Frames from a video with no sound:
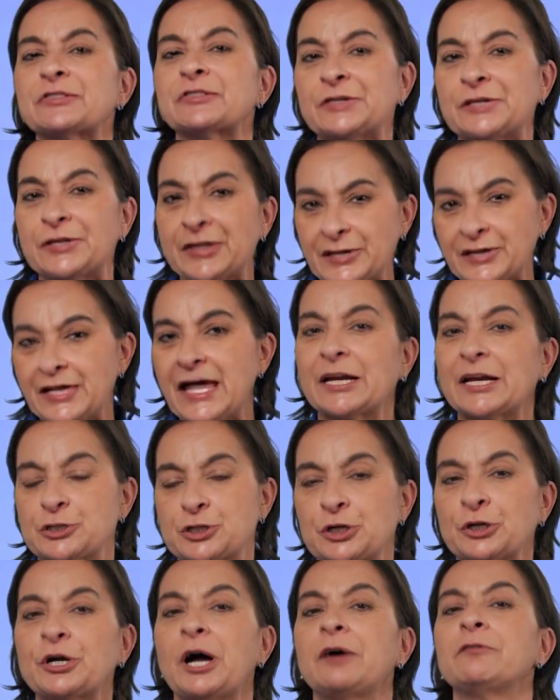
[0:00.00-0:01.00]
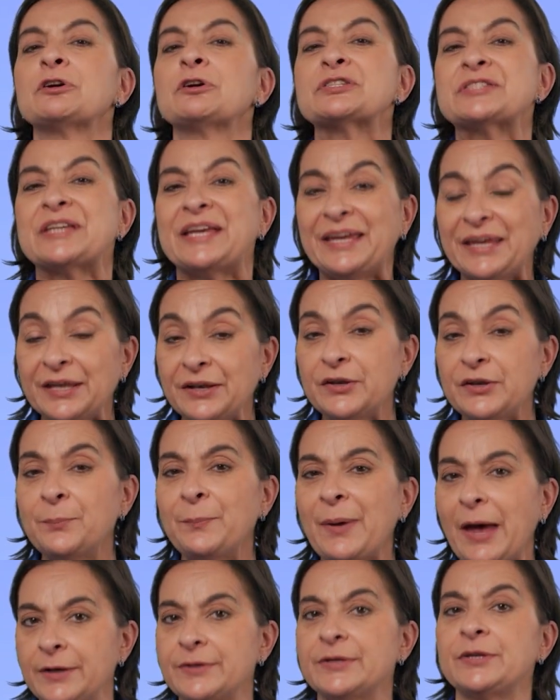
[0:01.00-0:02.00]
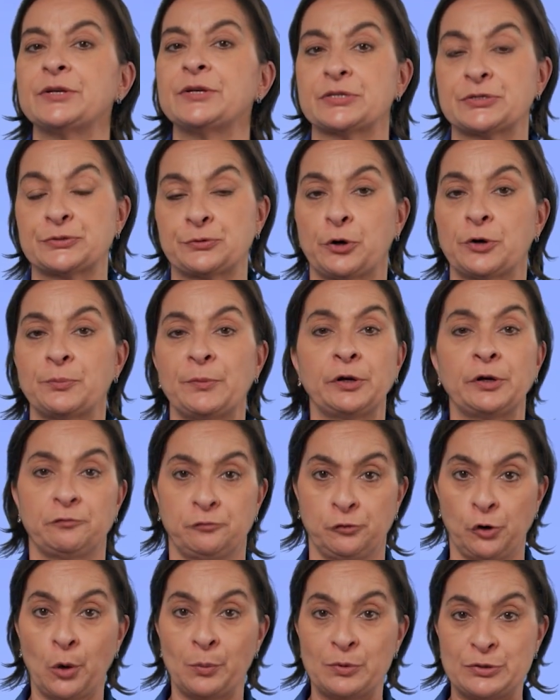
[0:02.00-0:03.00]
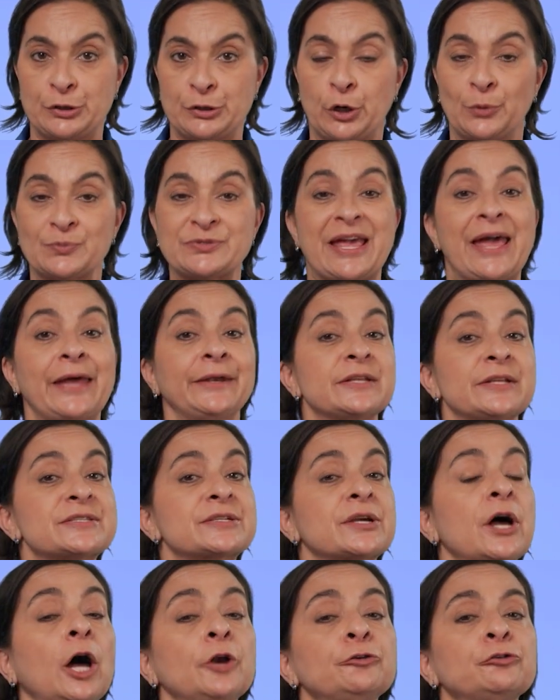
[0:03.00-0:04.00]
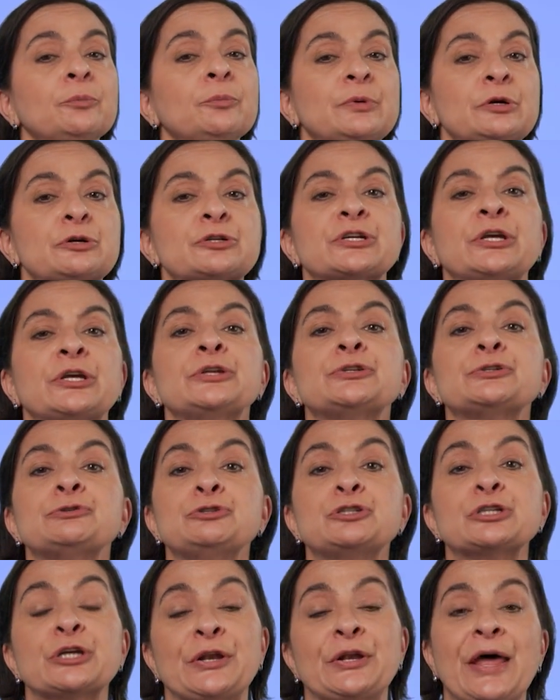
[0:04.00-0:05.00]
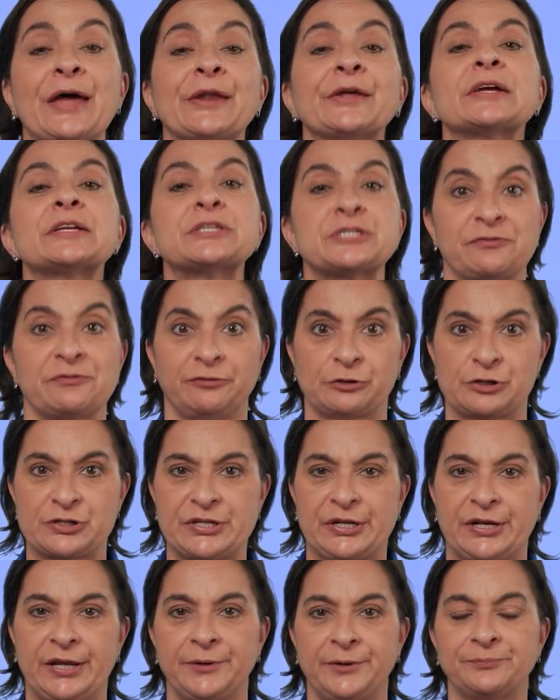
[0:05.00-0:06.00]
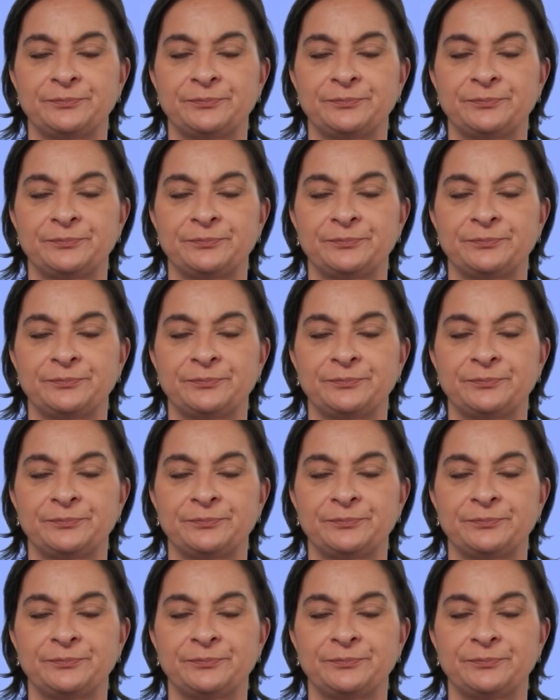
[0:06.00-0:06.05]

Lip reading: This lecture covers independent assortment of chromosomes and its contribution to genetic diversity.